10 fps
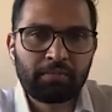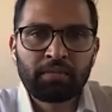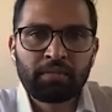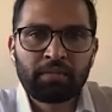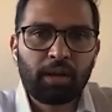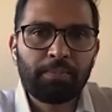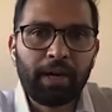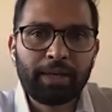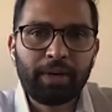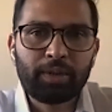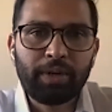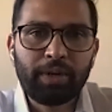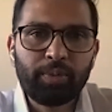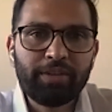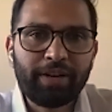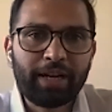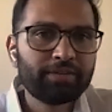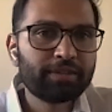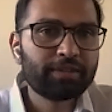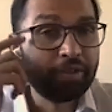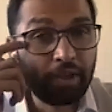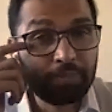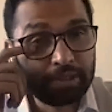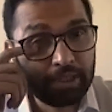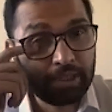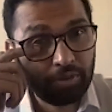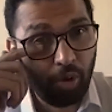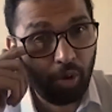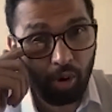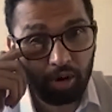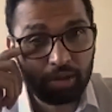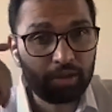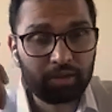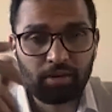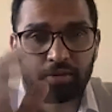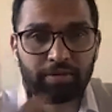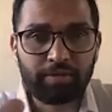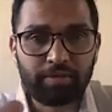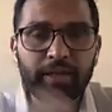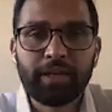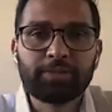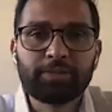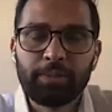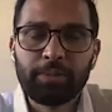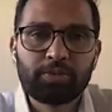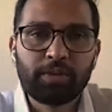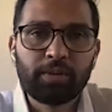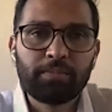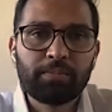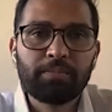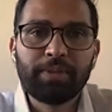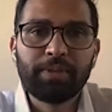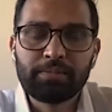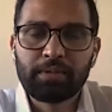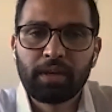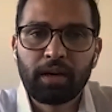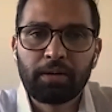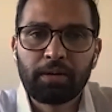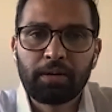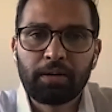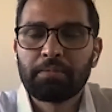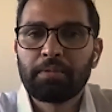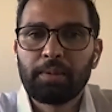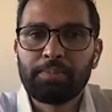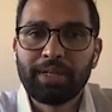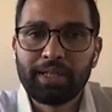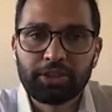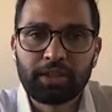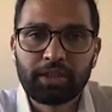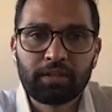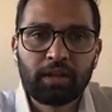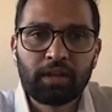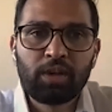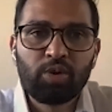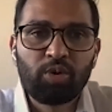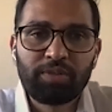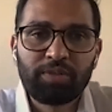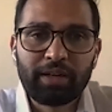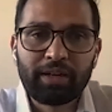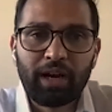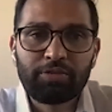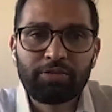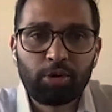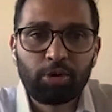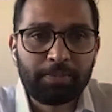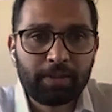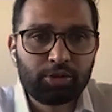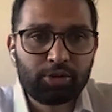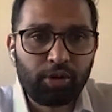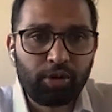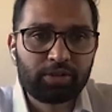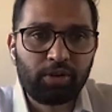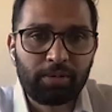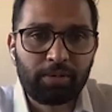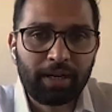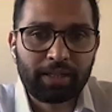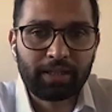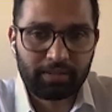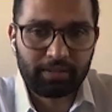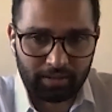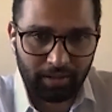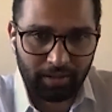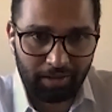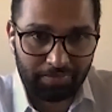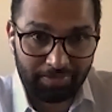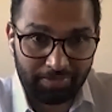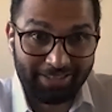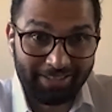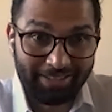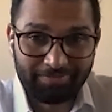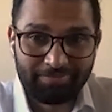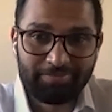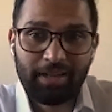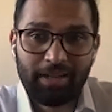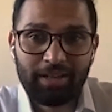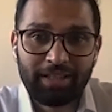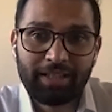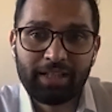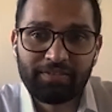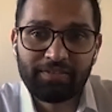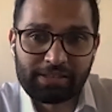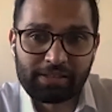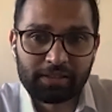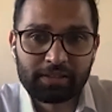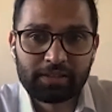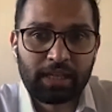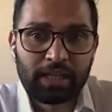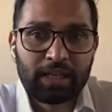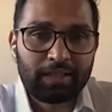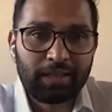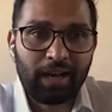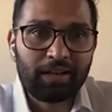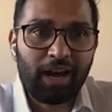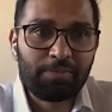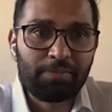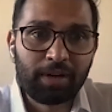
by 2025, 71% of all of India's payments will be made digital. Over 1.5 crore people joined the stock market this year, retail investors. Our per